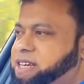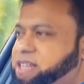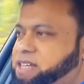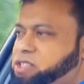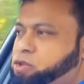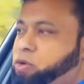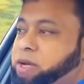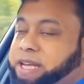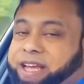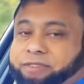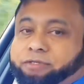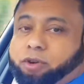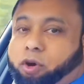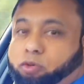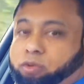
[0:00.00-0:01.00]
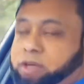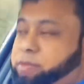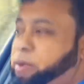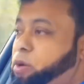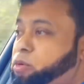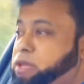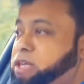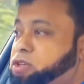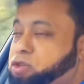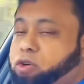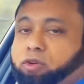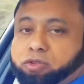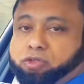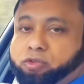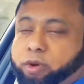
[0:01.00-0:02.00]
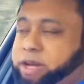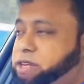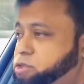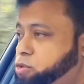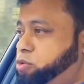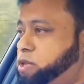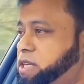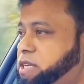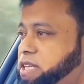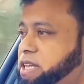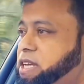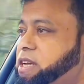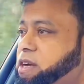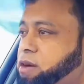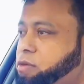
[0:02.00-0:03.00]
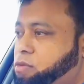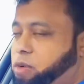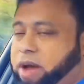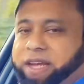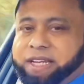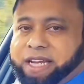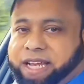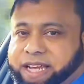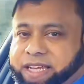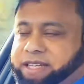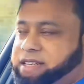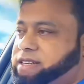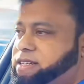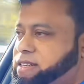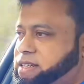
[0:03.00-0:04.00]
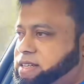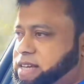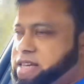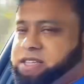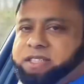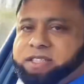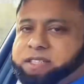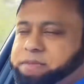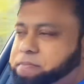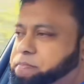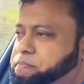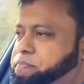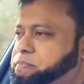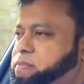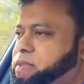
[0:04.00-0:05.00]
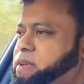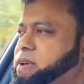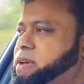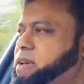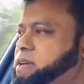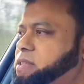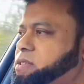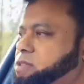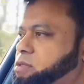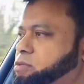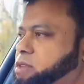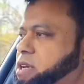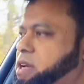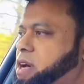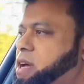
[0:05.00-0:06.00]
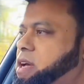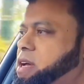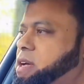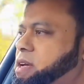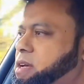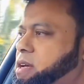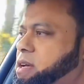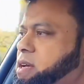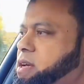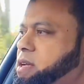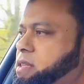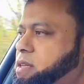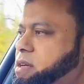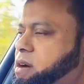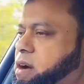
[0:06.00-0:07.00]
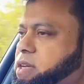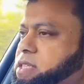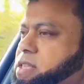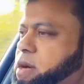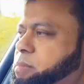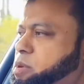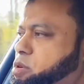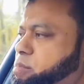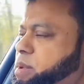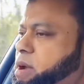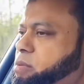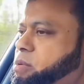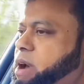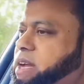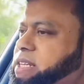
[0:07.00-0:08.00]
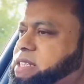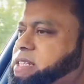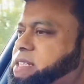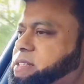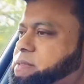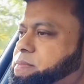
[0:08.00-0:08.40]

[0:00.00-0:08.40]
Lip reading: It's going left only, but we need to go straight. So we need the right lane. Yes? Okay, so the car is coming on my right.